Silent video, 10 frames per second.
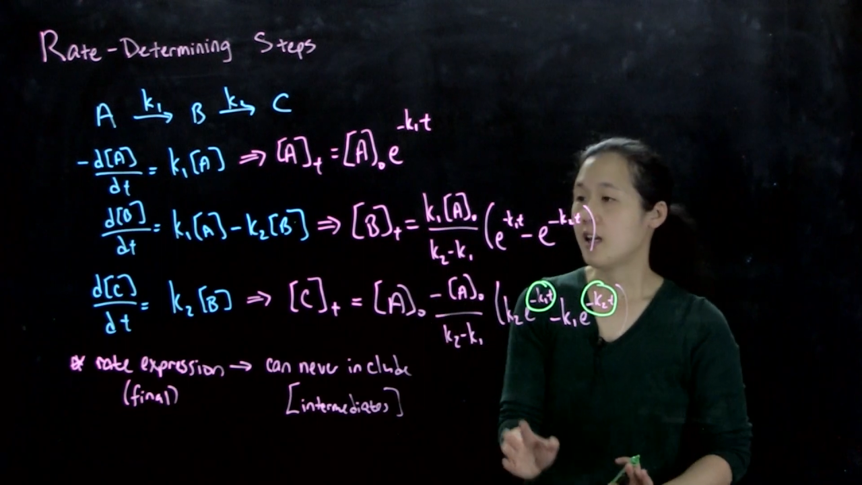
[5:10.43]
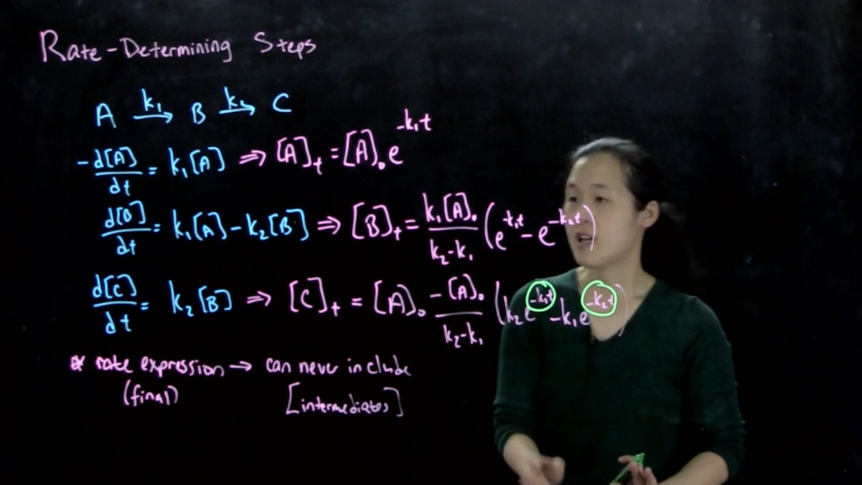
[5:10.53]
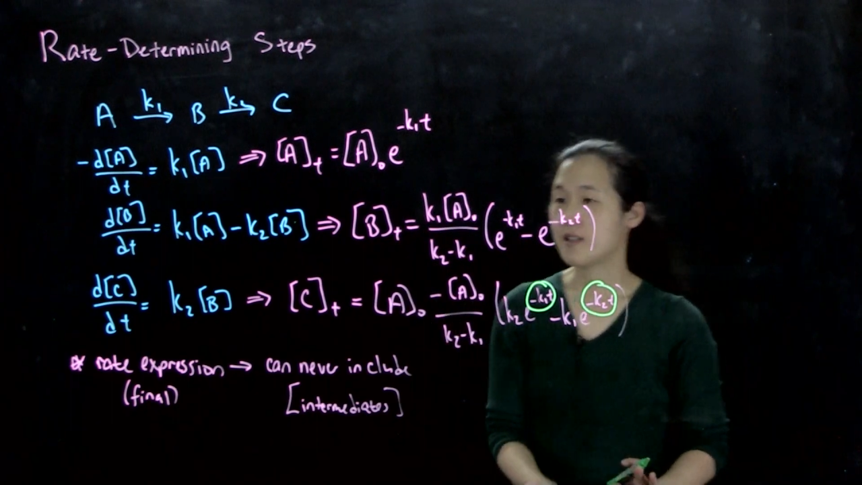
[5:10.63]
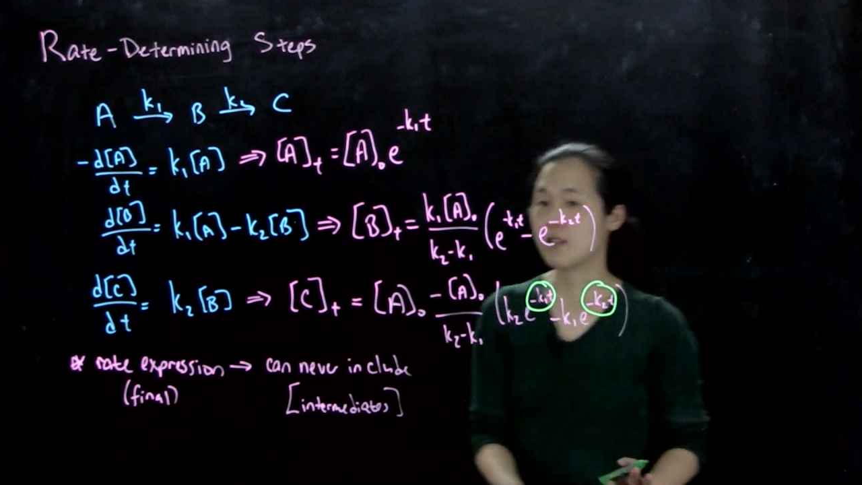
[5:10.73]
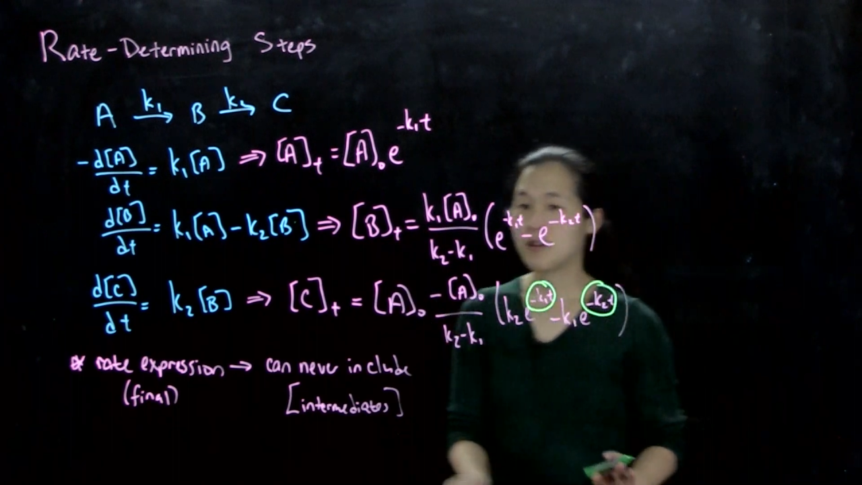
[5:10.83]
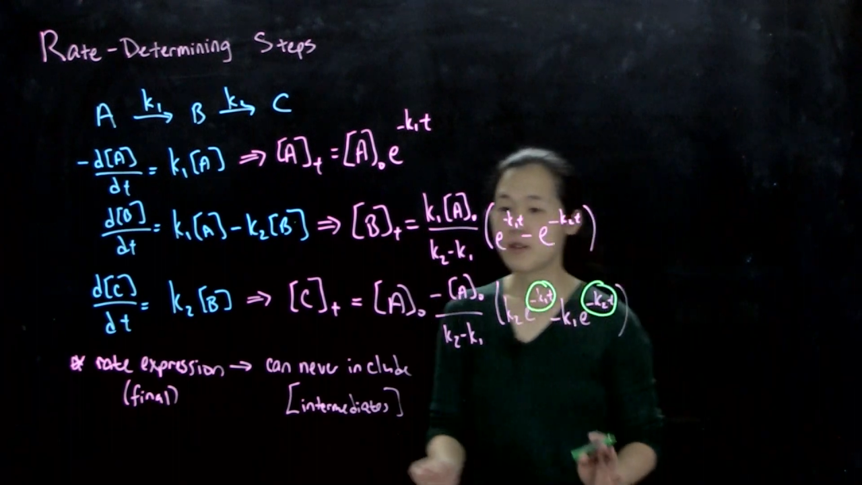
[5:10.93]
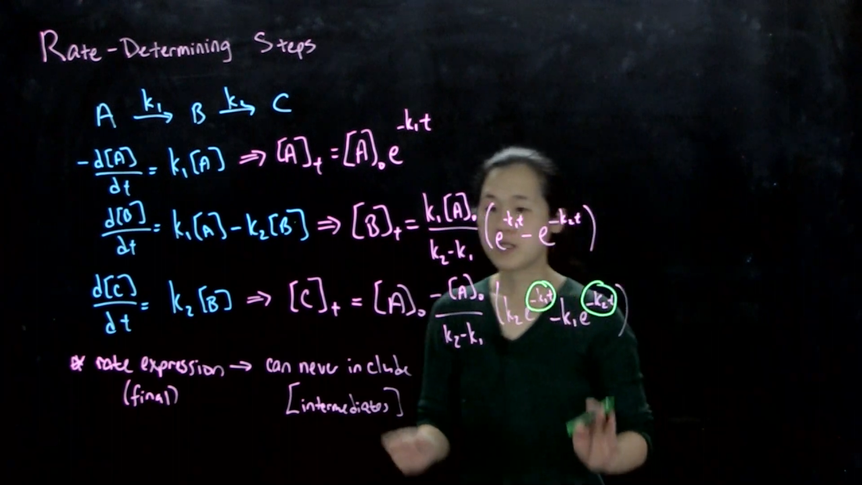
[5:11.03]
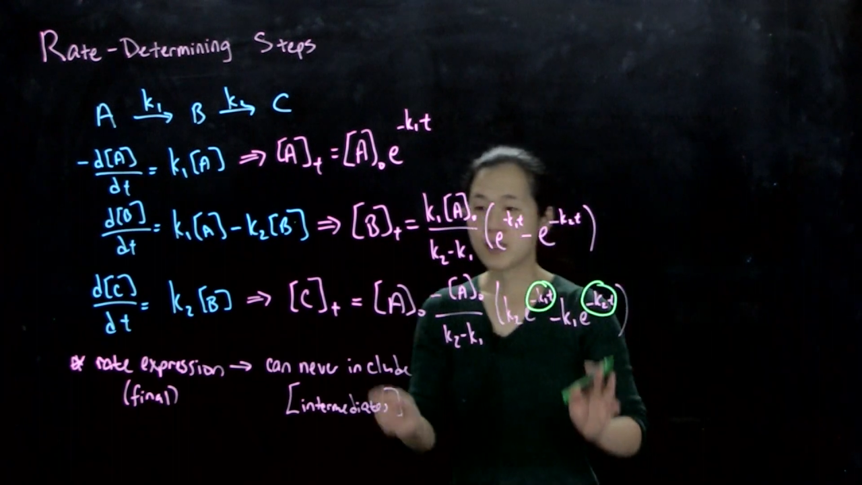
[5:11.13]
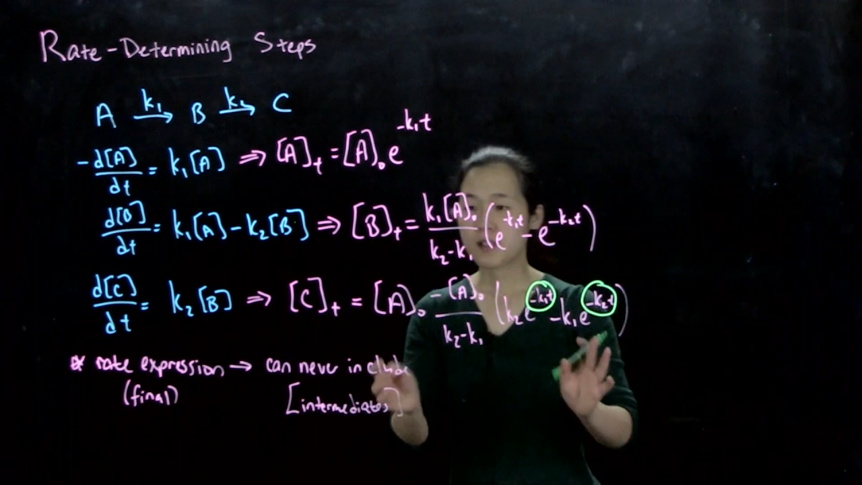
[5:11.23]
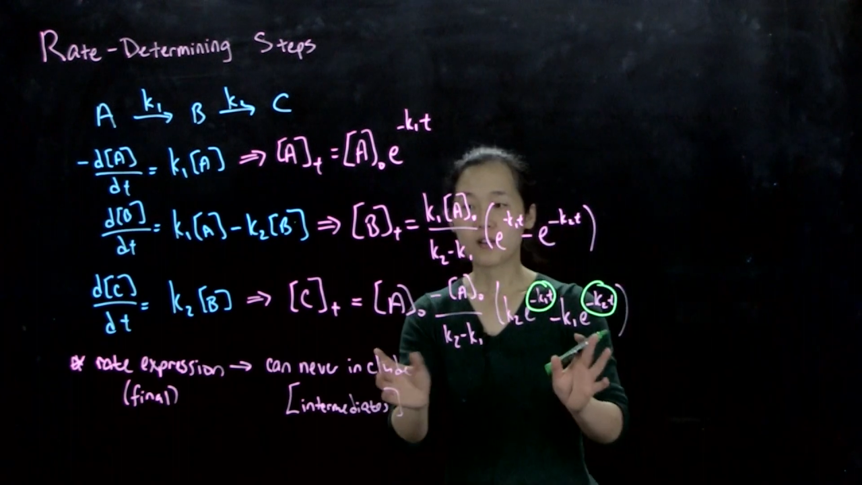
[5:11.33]
And so this,
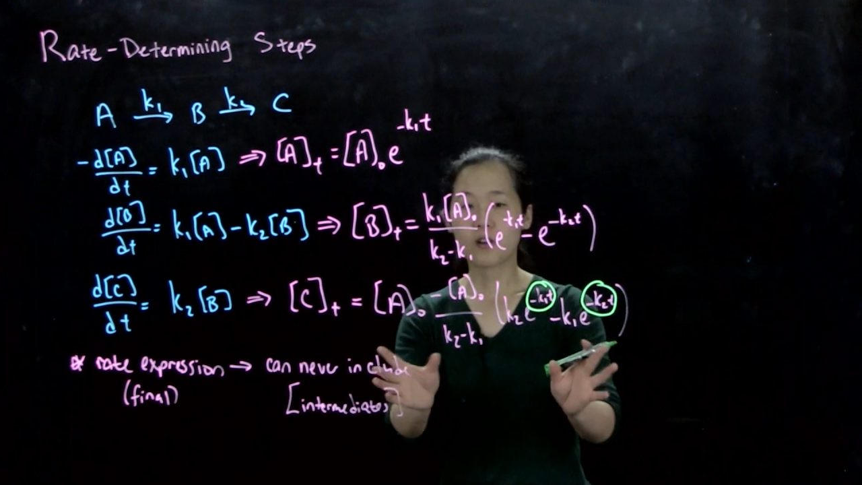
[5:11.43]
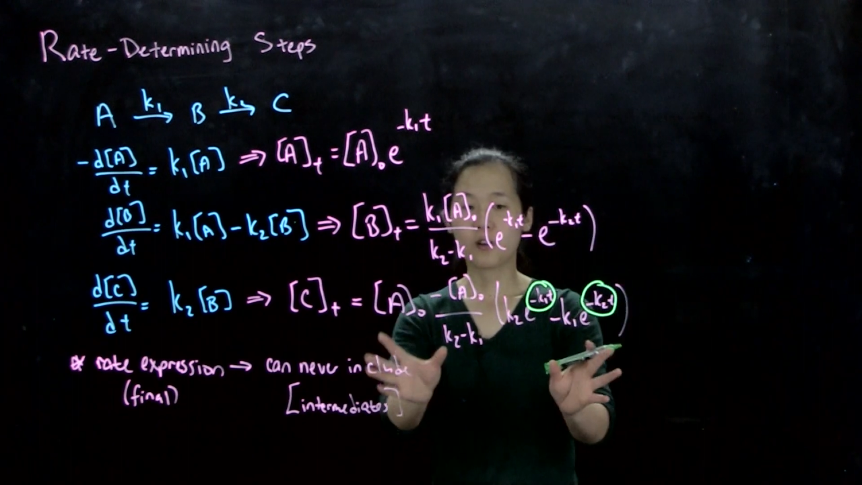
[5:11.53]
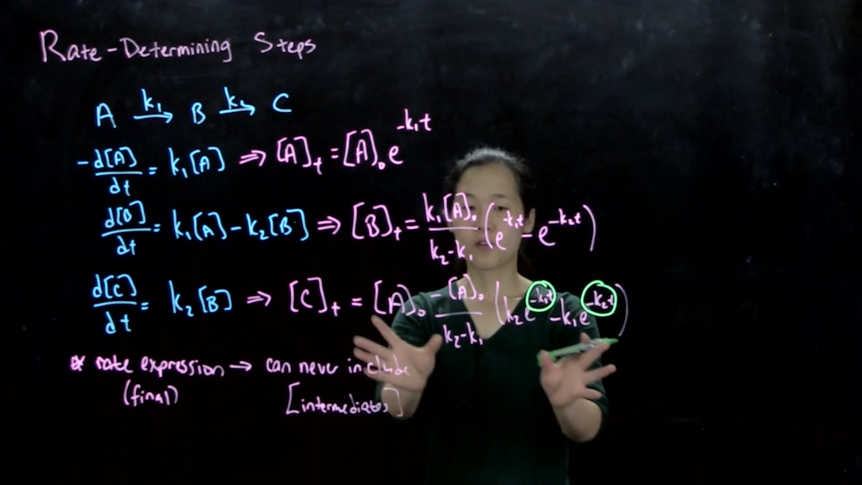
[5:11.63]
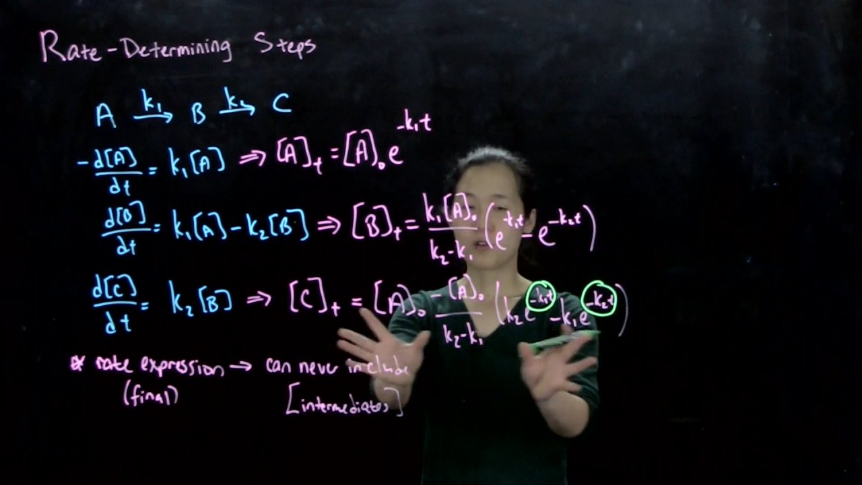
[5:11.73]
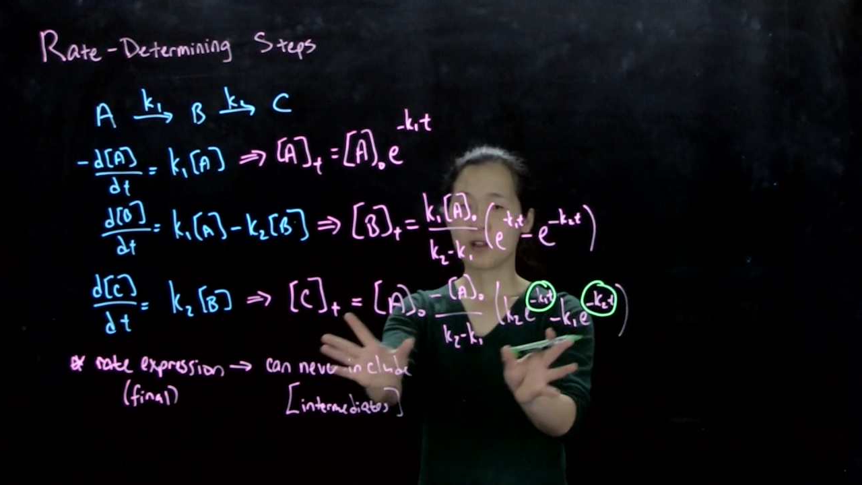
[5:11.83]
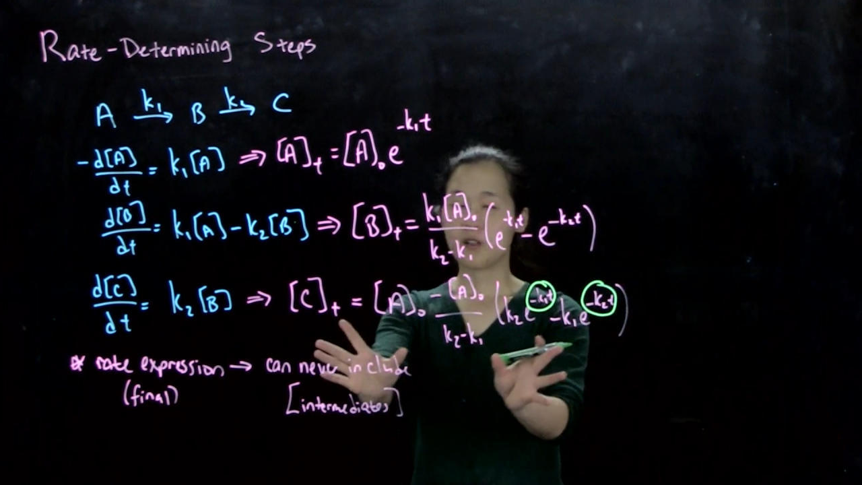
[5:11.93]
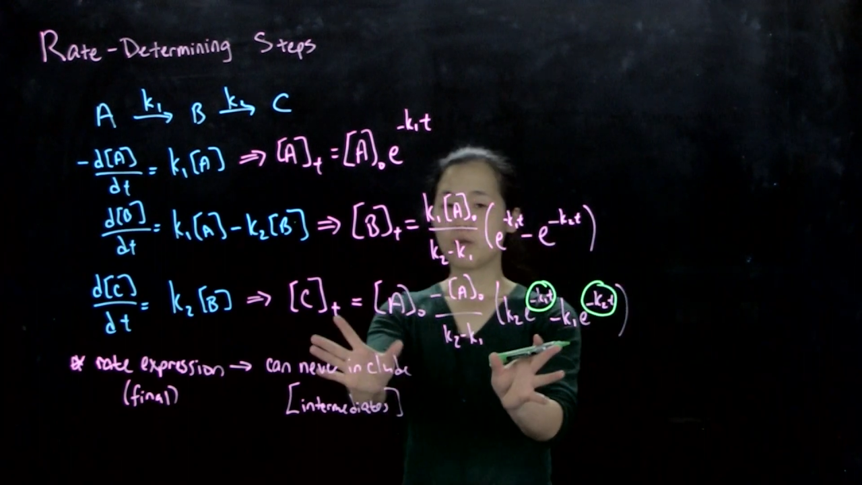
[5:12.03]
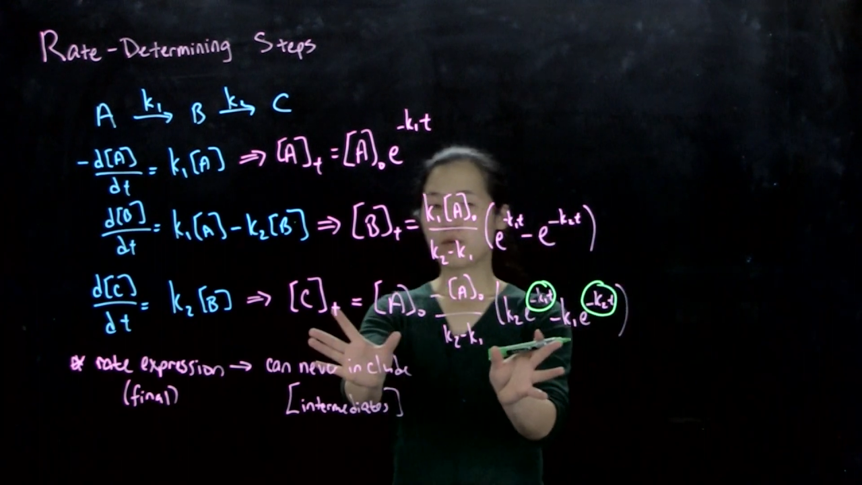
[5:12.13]
these are our overall